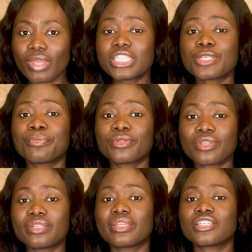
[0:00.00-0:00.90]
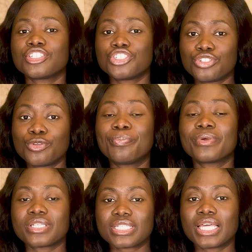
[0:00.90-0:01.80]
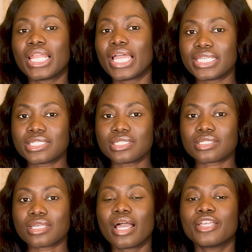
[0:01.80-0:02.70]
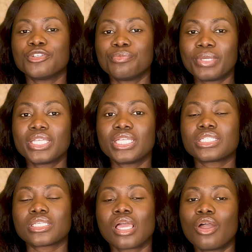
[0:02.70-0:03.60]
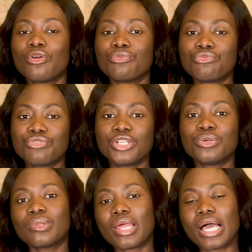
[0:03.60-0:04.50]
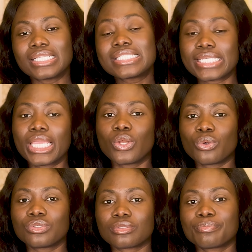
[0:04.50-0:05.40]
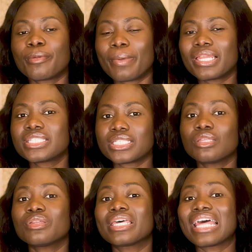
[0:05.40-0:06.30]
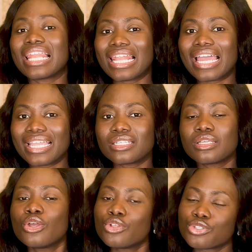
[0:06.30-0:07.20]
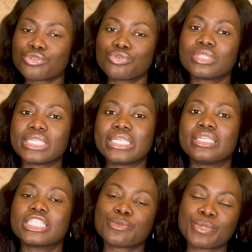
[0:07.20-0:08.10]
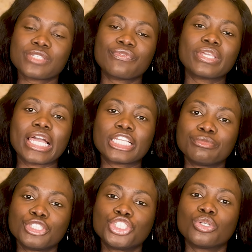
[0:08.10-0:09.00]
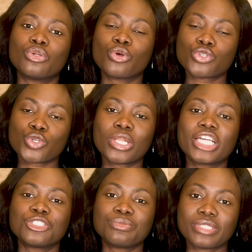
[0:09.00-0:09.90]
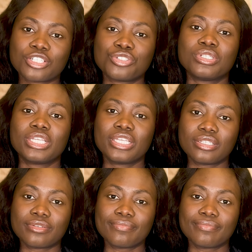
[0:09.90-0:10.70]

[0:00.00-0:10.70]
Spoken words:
It's important that you personalize it and you make it real and tailored, properly tailored and aligned to the specific admission or scholarship that you need.